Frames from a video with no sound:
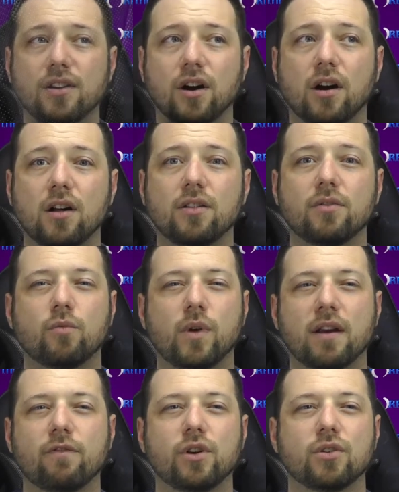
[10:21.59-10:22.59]
in all,
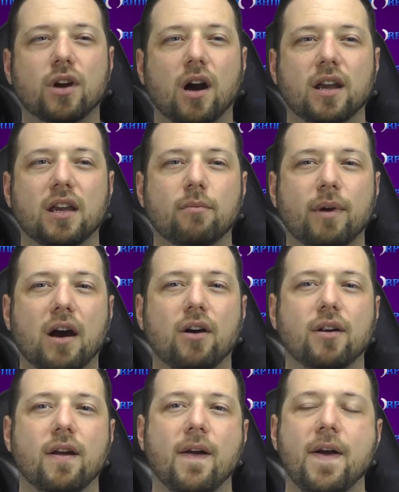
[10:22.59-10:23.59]
whenever you're talking
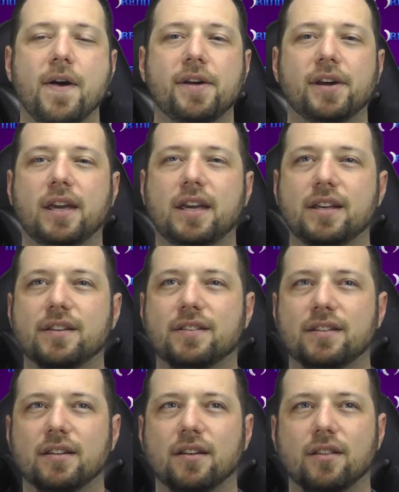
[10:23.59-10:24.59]
about
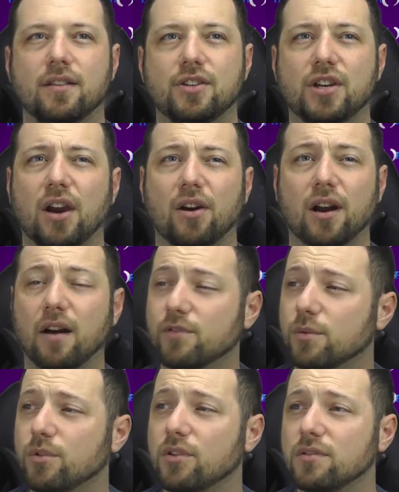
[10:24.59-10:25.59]
is the chair
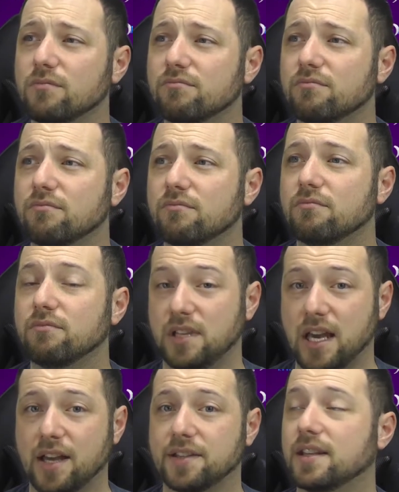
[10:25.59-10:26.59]
comfortable?
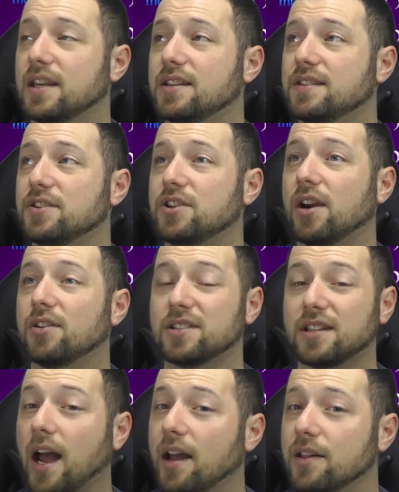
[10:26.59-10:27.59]
Yes. Is the chair
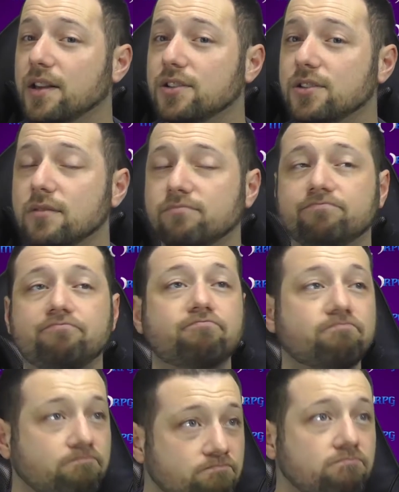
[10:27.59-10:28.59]
stylish?
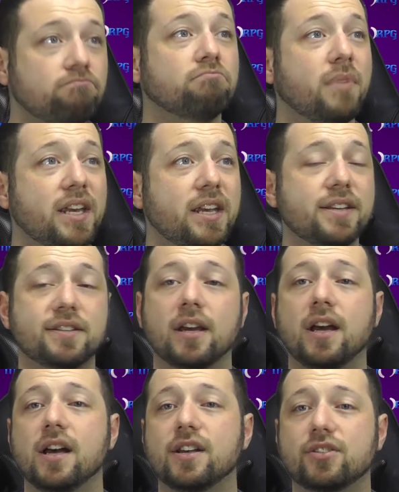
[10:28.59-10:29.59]
It is.
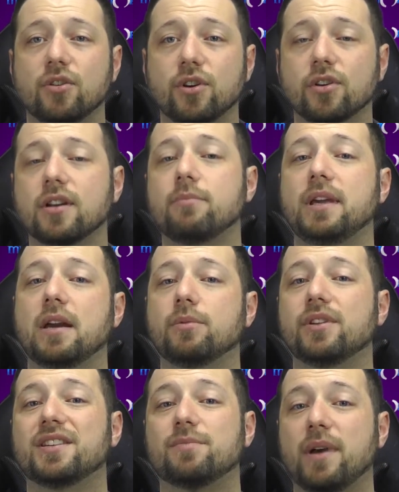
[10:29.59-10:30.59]
So you're going to be
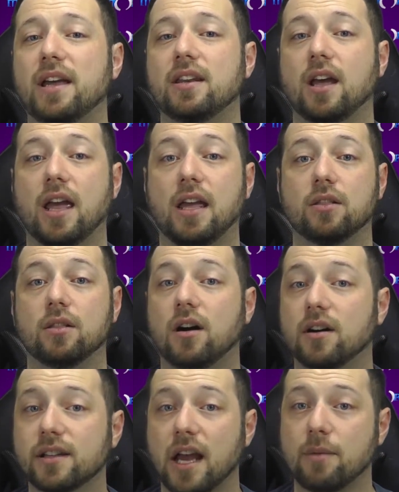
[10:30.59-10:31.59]
able to spend a
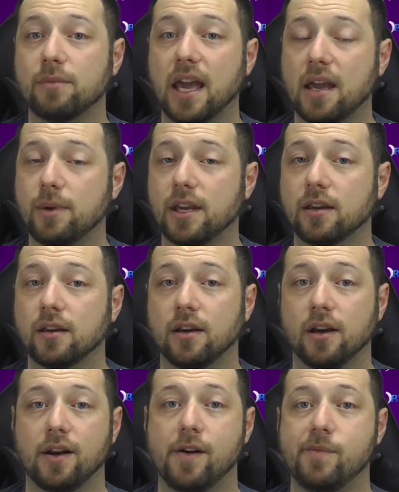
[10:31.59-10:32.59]
long time gaming
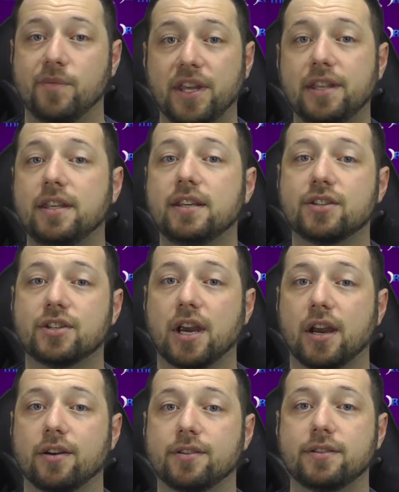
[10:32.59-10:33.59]
in these
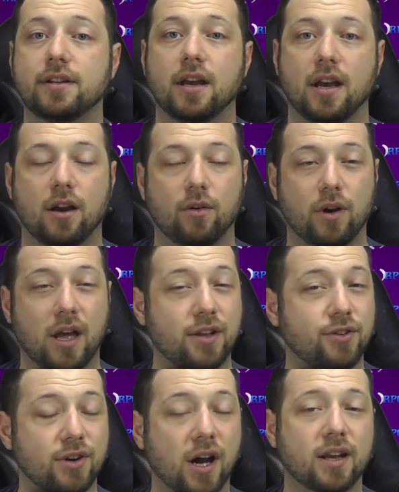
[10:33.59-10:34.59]
chairs
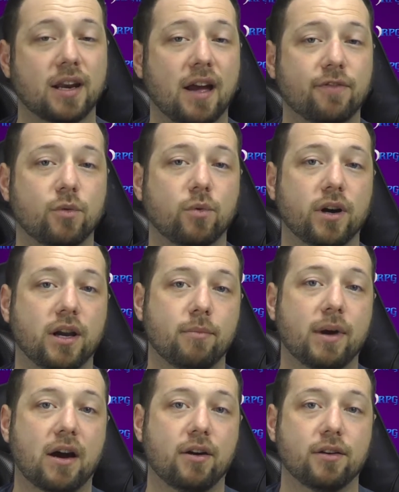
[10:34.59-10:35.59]
and you're not going to have to worry
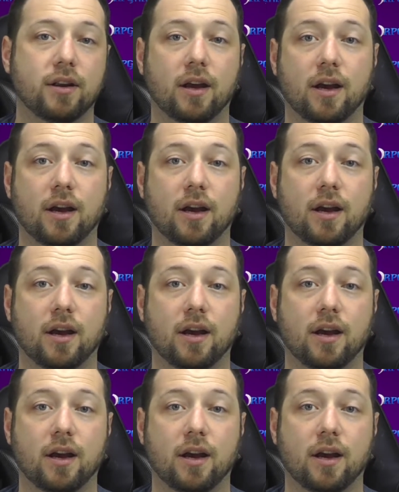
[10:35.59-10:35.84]
about